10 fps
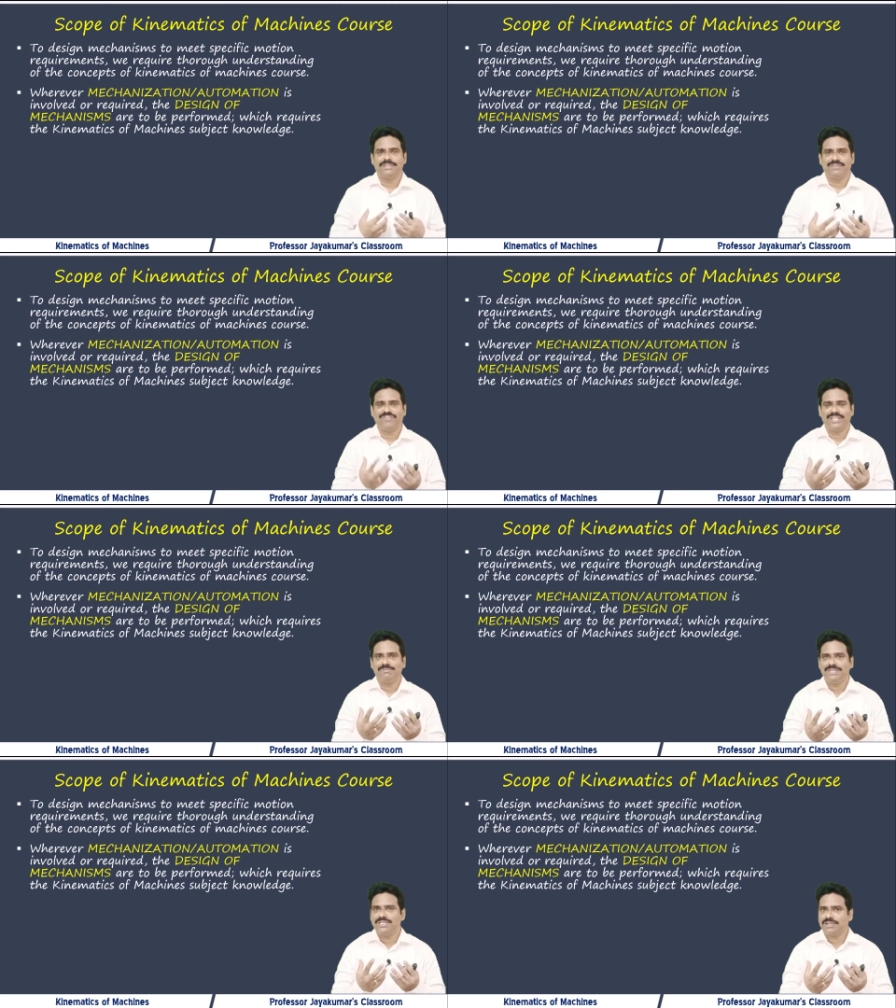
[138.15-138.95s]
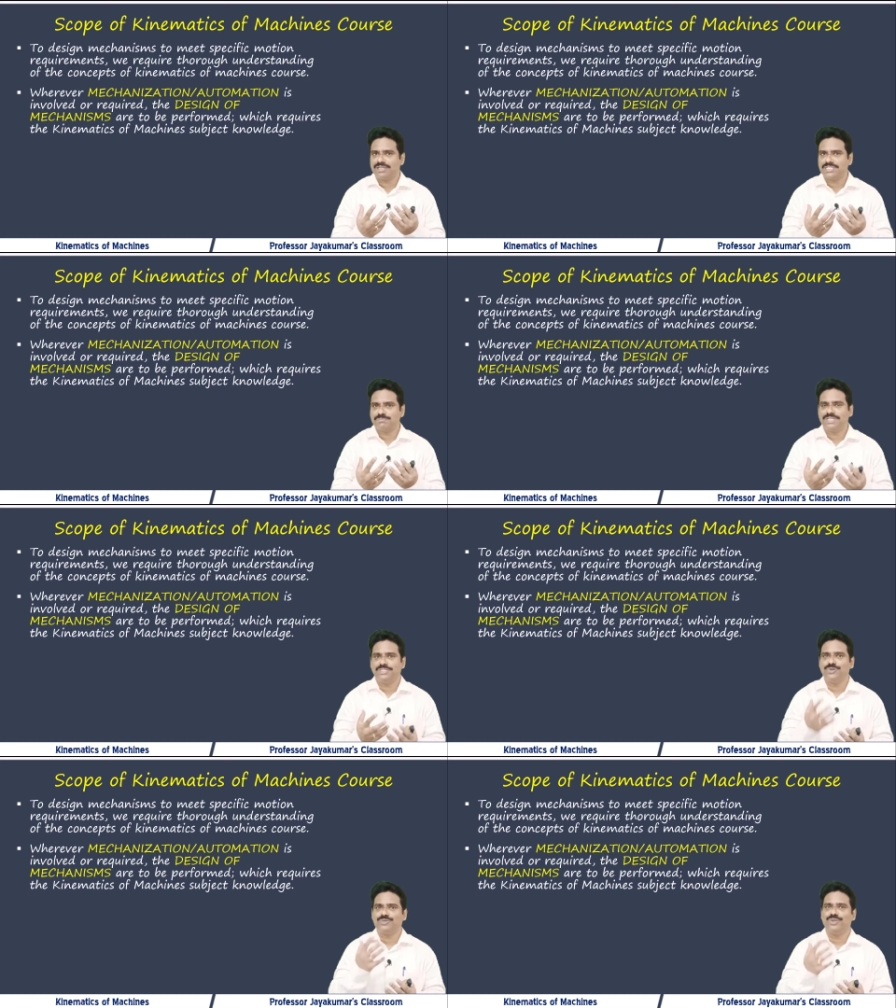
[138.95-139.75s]
The fundamental concept
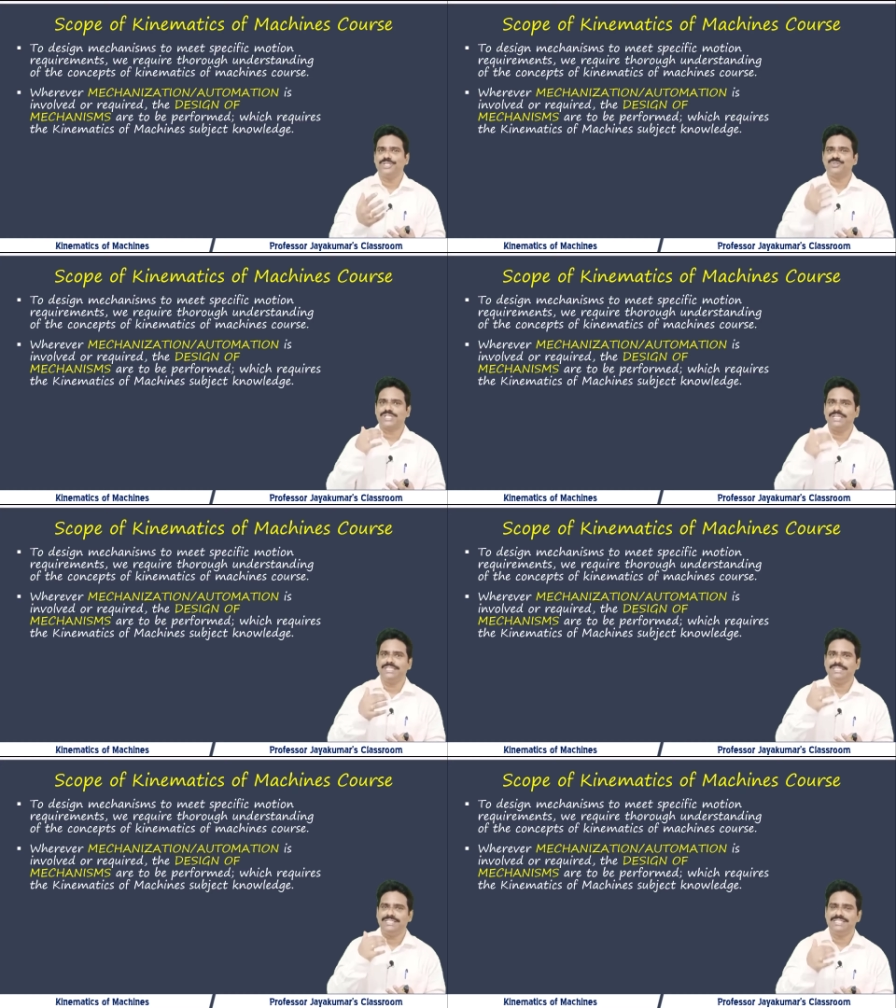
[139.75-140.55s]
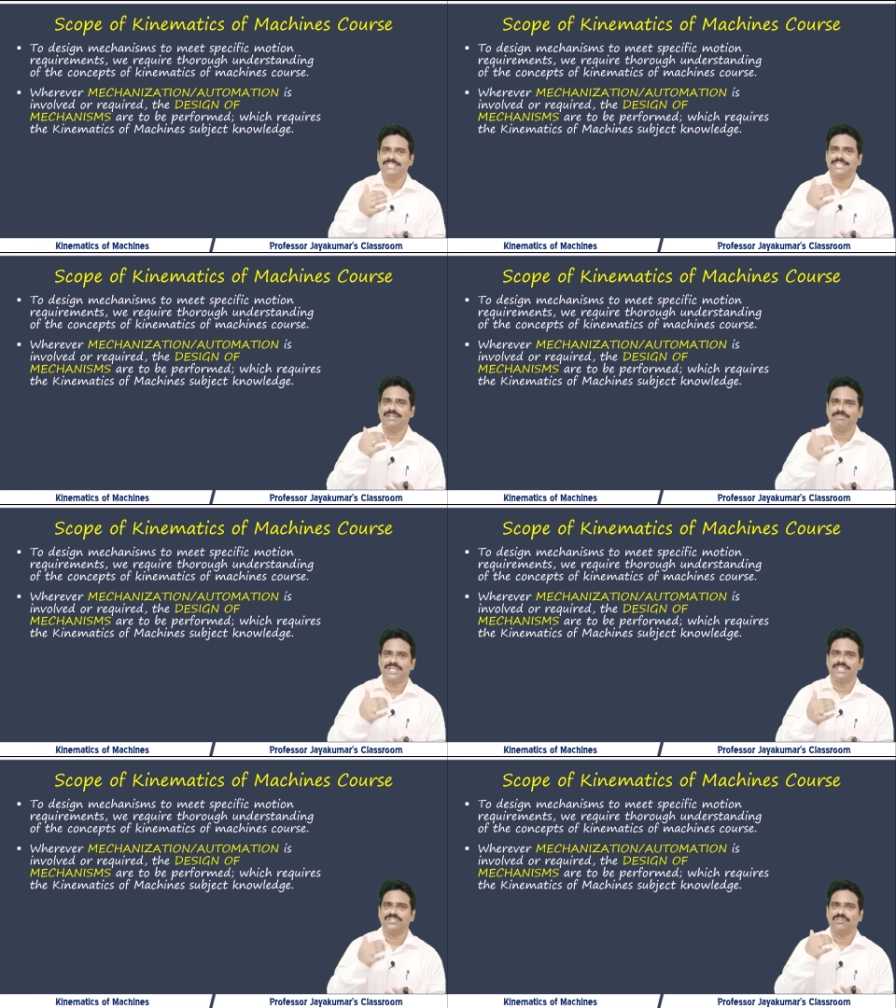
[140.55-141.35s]
that you are going to study in this
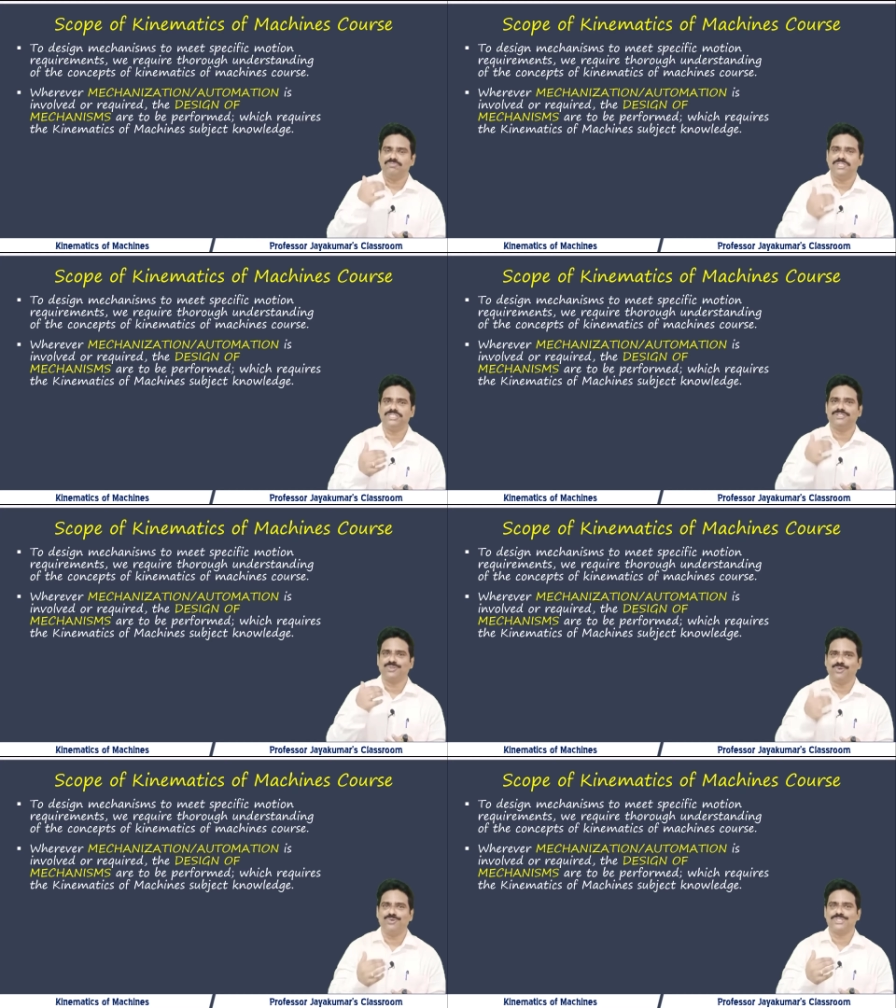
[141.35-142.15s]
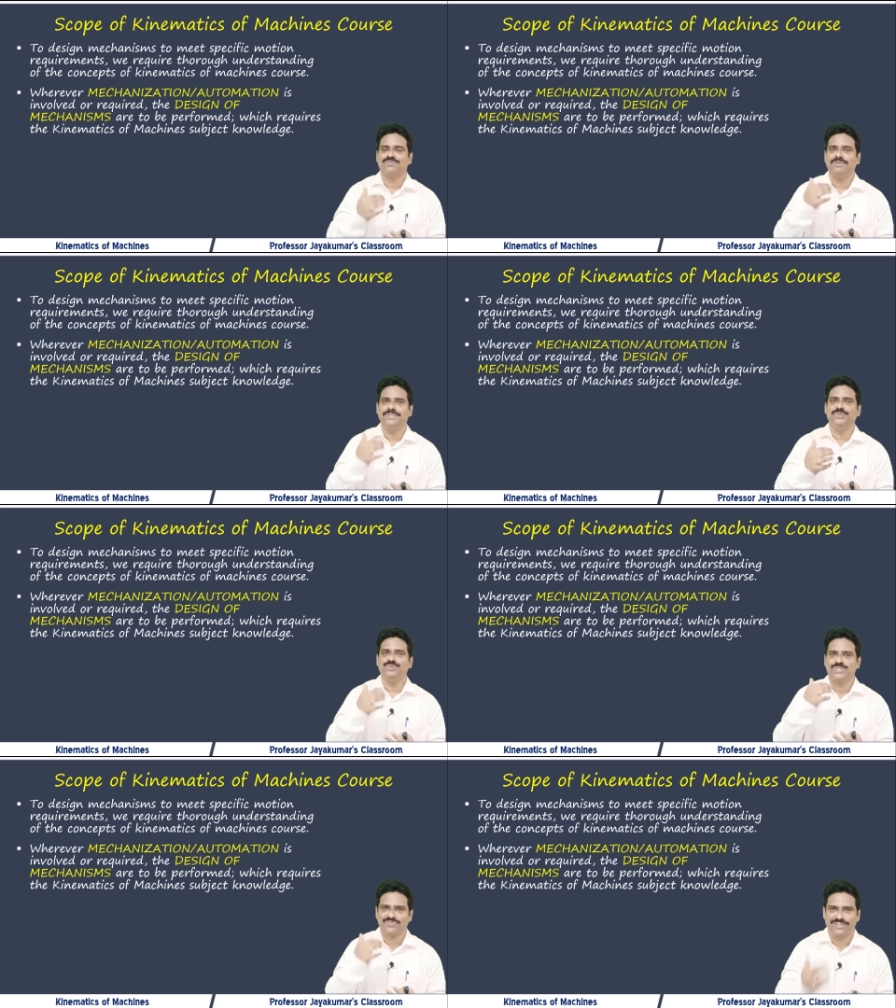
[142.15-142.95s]
Kinematics of Machines course will be
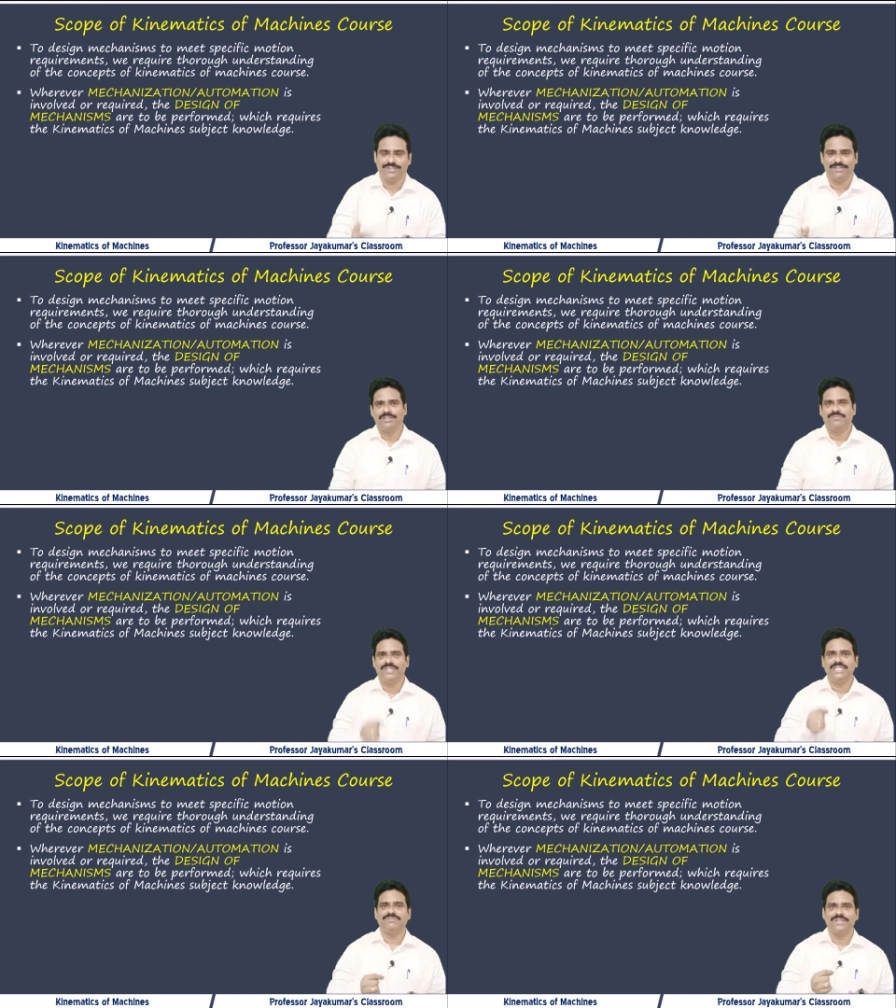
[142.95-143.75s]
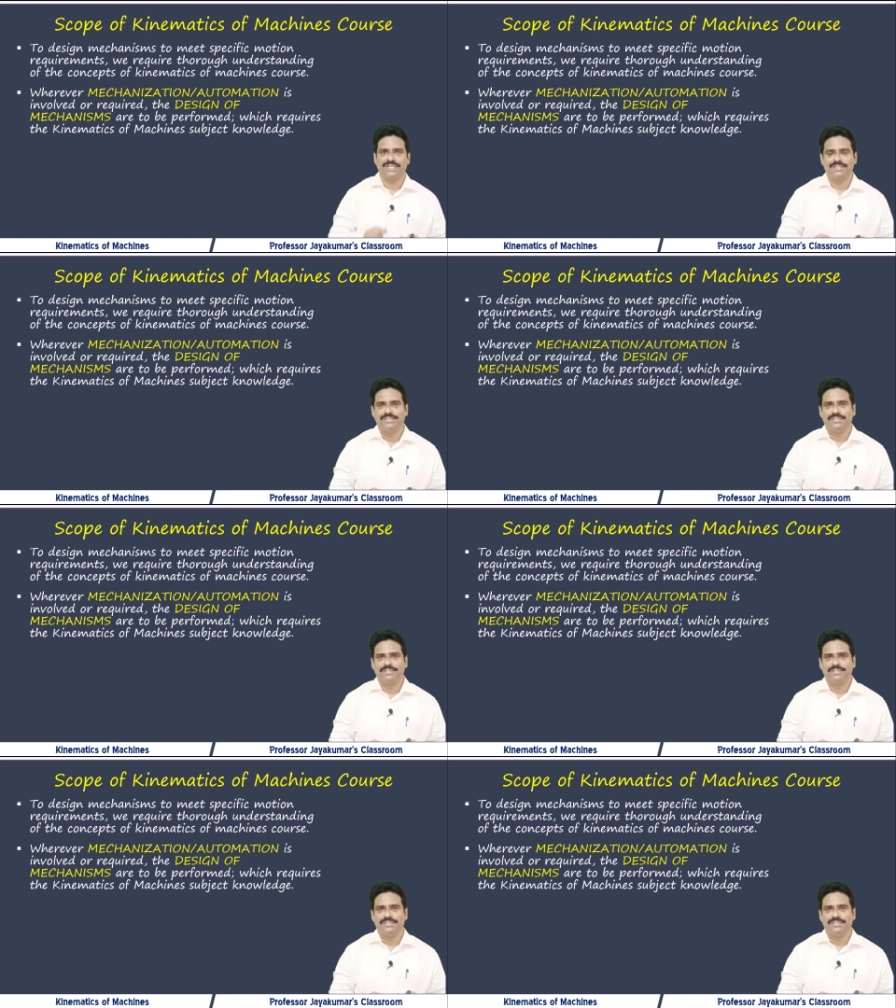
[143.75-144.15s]
useful whenever